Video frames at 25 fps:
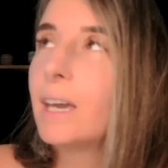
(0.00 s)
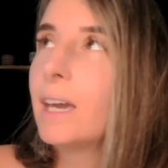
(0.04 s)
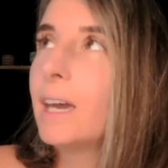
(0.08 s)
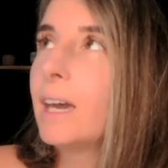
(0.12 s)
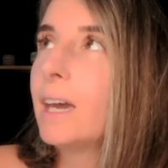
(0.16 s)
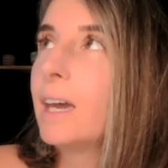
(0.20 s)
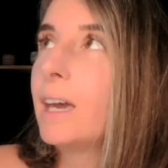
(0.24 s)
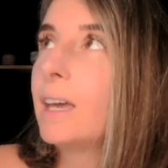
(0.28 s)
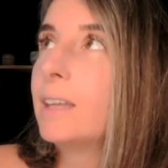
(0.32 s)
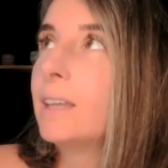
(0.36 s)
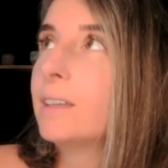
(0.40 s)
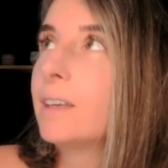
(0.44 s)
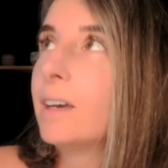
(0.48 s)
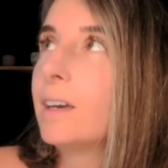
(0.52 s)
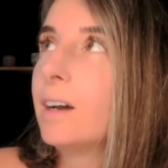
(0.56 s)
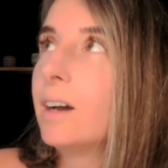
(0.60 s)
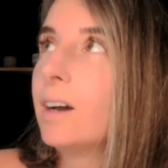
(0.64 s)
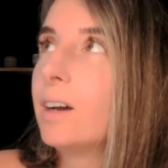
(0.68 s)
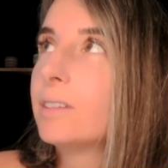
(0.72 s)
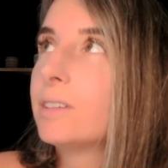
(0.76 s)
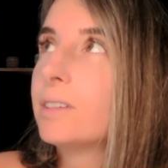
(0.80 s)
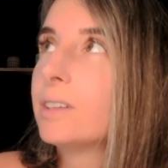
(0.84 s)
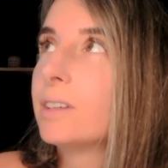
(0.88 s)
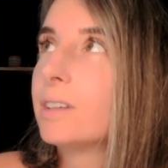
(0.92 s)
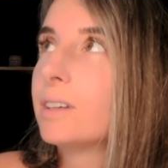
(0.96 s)
And
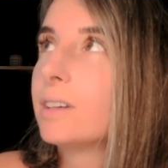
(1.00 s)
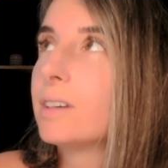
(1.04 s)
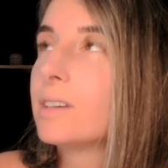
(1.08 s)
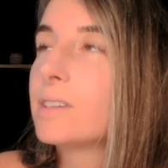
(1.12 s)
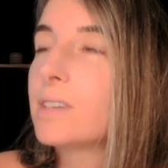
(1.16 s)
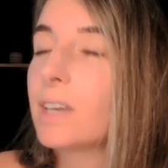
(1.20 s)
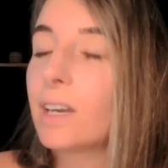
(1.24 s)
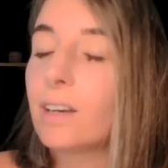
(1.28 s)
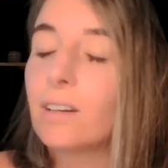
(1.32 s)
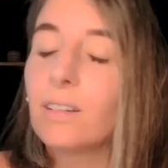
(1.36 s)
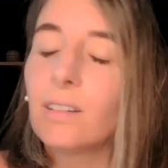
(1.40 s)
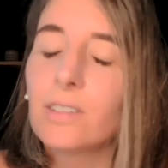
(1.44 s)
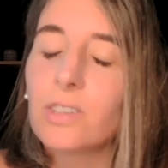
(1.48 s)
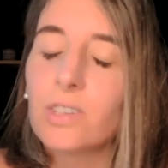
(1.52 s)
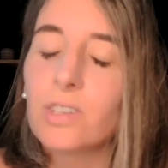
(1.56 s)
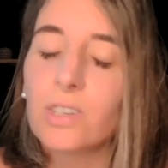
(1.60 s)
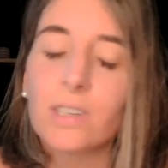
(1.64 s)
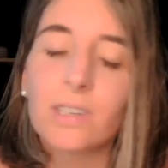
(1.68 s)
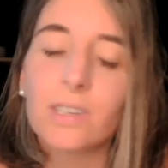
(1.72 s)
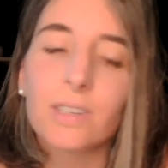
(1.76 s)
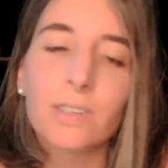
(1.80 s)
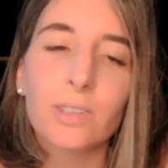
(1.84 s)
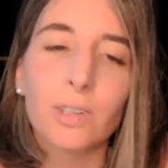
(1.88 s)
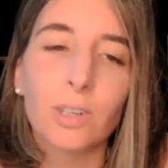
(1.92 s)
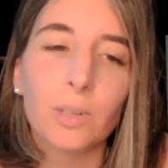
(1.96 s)
the
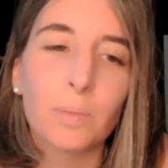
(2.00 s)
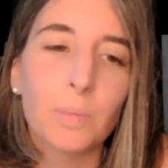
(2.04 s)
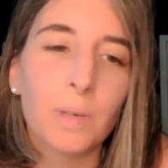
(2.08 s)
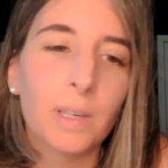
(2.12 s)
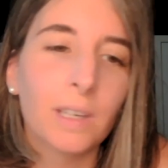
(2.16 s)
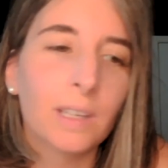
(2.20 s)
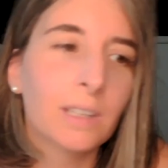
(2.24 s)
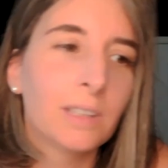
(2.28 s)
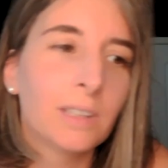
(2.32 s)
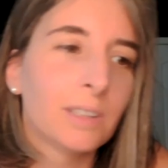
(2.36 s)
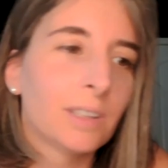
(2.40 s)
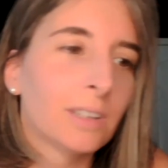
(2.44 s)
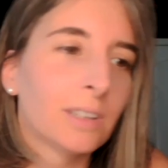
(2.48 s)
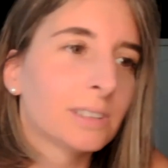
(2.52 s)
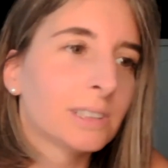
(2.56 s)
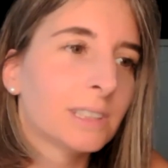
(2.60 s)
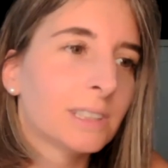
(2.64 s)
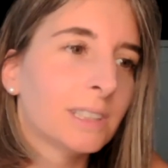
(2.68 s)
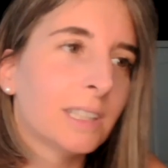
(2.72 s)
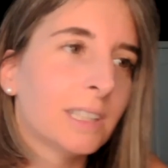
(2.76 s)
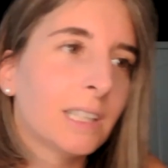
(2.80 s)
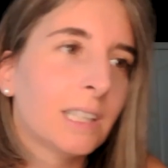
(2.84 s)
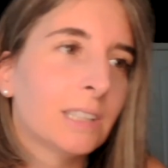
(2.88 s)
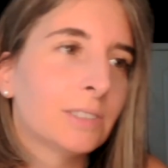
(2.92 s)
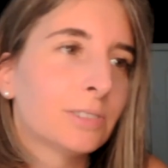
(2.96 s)
psychologist told me, you know,
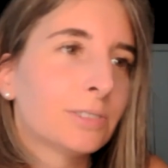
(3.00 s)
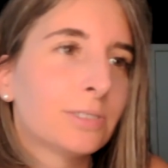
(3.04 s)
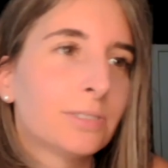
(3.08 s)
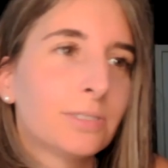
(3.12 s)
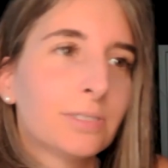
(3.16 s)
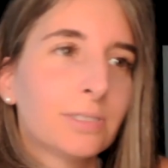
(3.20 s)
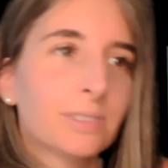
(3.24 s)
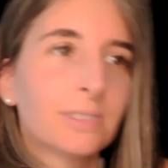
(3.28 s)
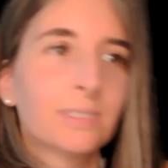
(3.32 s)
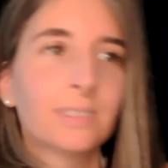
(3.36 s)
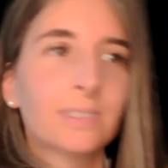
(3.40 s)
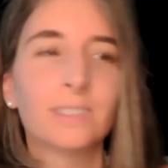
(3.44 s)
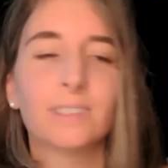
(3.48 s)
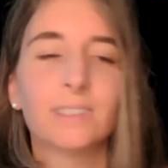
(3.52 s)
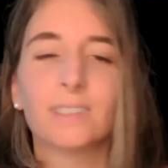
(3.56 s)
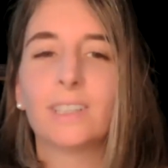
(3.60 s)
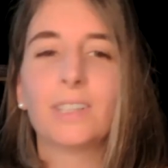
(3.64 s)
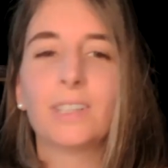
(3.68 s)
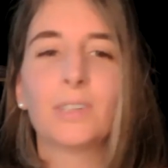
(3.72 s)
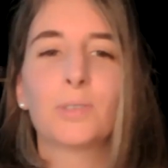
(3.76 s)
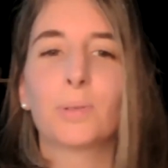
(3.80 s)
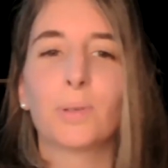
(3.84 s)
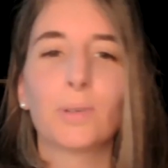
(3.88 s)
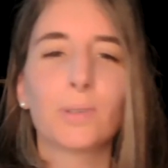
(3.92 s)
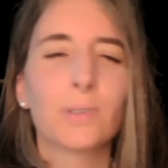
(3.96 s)
if
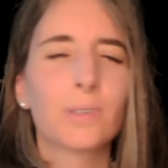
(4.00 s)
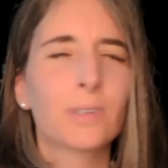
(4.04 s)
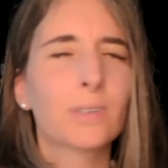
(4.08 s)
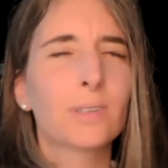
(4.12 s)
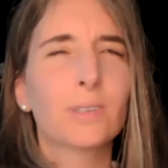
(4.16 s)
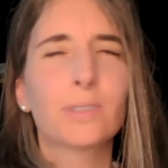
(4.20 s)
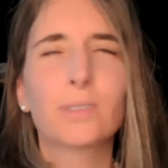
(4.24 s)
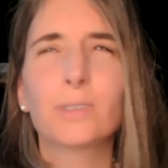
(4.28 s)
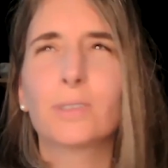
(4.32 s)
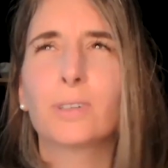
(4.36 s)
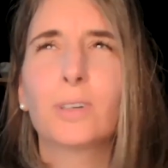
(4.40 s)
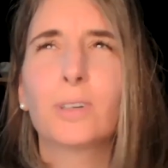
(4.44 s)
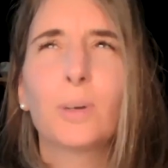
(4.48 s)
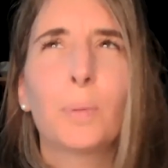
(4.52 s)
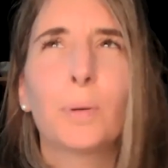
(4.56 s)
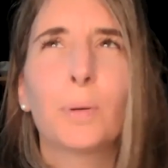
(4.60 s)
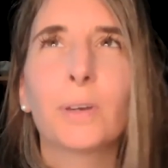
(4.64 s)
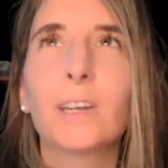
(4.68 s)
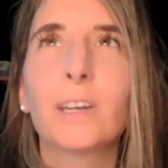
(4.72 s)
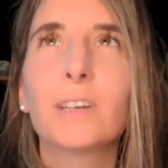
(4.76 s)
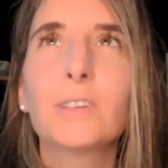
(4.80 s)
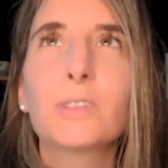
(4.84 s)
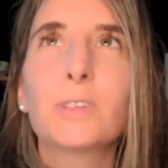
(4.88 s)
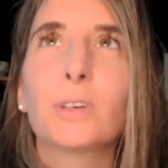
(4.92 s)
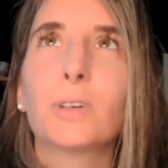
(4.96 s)
it was a couple of
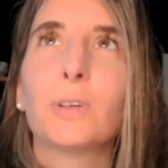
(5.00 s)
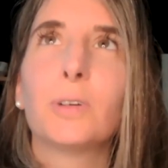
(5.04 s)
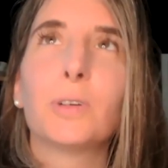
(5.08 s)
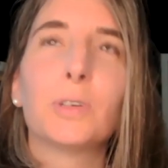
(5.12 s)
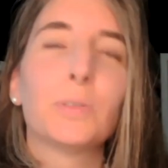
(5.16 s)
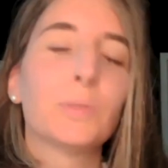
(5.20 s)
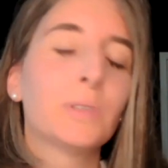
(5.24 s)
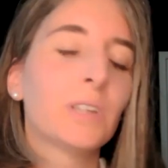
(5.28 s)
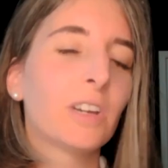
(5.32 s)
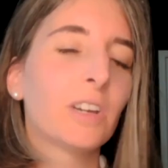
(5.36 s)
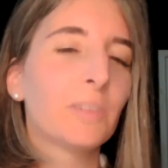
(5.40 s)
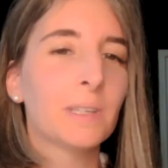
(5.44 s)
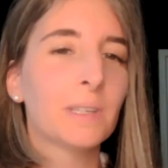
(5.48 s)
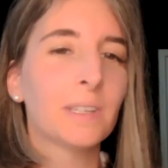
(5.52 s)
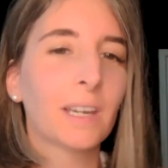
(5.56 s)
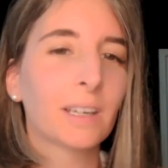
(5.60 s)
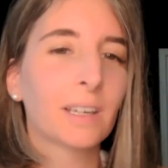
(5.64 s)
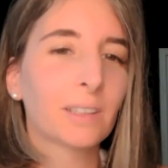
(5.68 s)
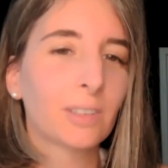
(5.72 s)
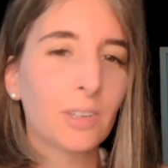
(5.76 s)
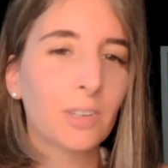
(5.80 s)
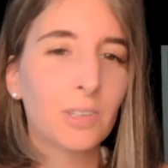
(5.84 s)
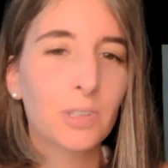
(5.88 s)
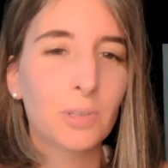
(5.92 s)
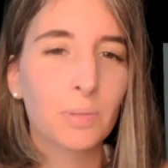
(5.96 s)
years ago, you would have been
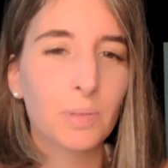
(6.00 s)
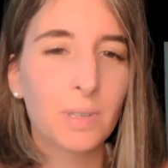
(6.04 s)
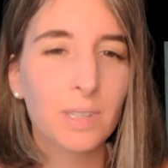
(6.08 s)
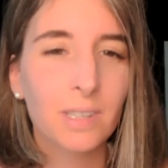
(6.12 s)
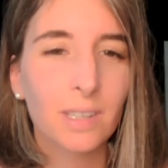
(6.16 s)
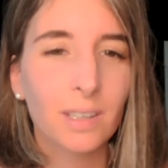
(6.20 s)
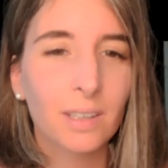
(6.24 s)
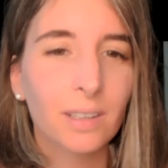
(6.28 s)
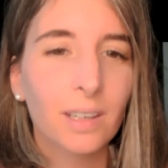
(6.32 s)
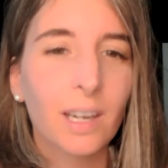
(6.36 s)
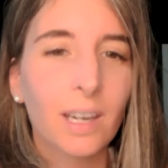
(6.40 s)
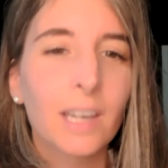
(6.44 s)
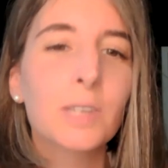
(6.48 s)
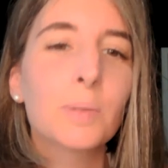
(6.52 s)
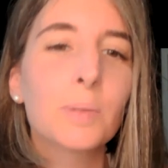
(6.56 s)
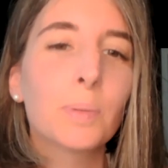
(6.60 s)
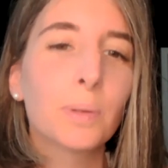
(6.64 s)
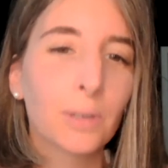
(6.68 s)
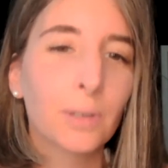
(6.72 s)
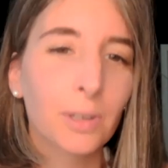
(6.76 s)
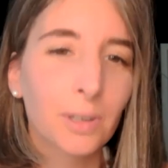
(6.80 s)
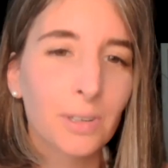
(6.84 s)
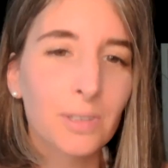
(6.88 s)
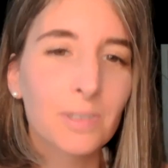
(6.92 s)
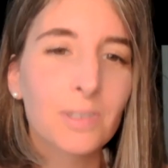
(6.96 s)
diagnosed with
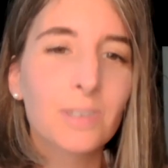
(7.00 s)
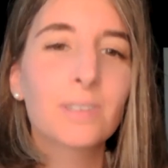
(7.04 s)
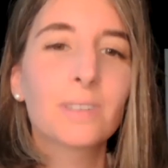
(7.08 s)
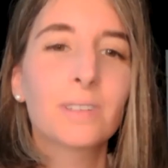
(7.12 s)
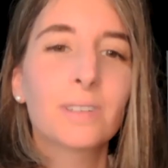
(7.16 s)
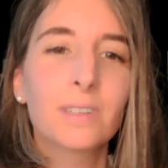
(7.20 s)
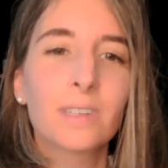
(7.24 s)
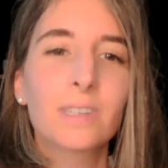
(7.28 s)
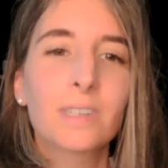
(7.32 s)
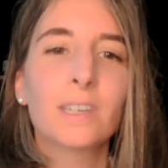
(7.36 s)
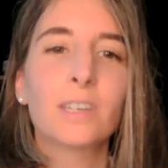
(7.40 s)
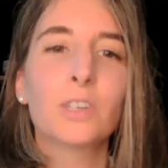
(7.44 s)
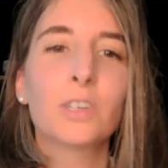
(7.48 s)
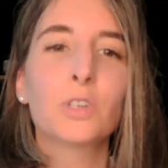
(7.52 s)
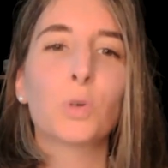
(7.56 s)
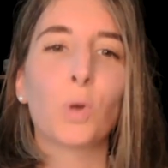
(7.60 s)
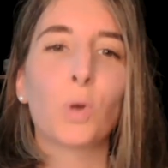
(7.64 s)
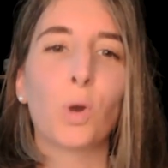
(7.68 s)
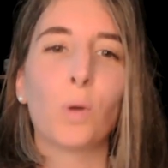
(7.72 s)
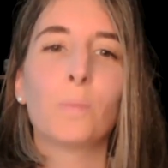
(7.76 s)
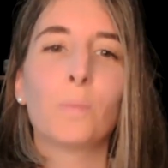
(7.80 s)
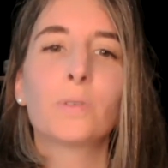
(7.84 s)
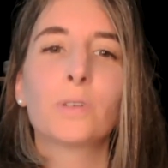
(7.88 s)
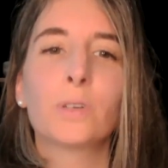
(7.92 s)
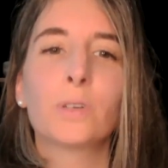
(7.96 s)
Asperger's syndrome.